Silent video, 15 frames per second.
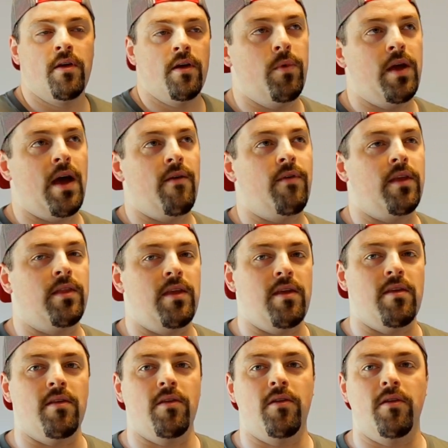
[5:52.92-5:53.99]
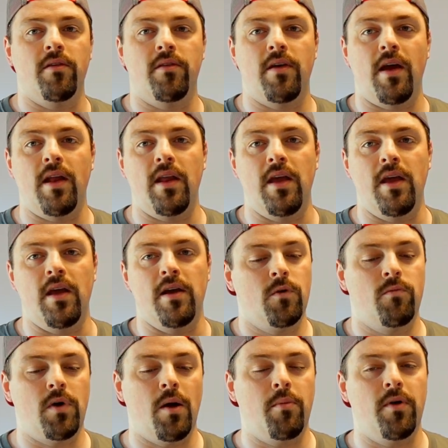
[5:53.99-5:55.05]
We have like these little tiny
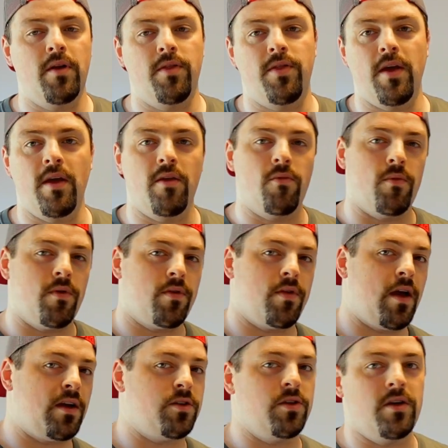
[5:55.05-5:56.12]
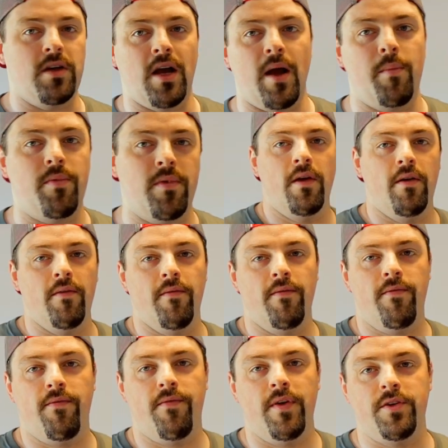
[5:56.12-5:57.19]
rubbery things with suction cups and
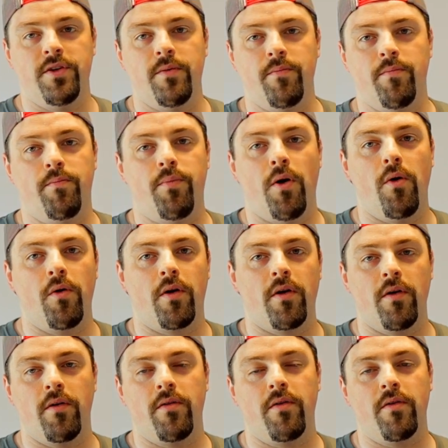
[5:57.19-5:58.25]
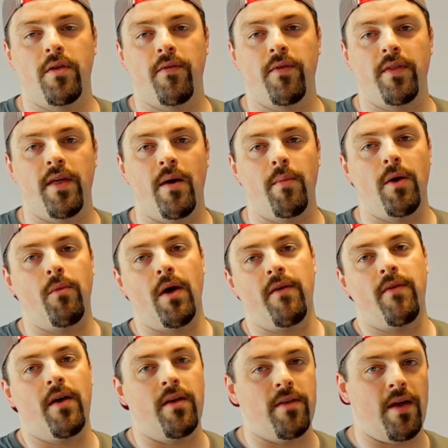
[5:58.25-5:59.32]
fidget pokers and stuff like that. My
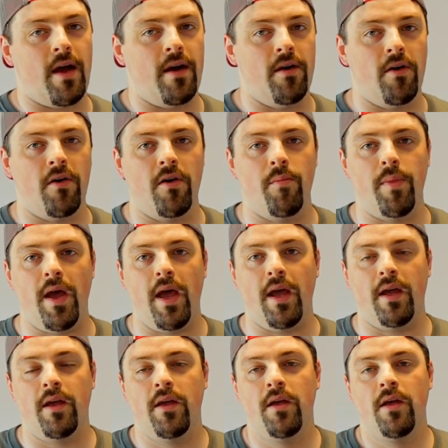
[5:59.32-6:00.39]
wife has that in her bag.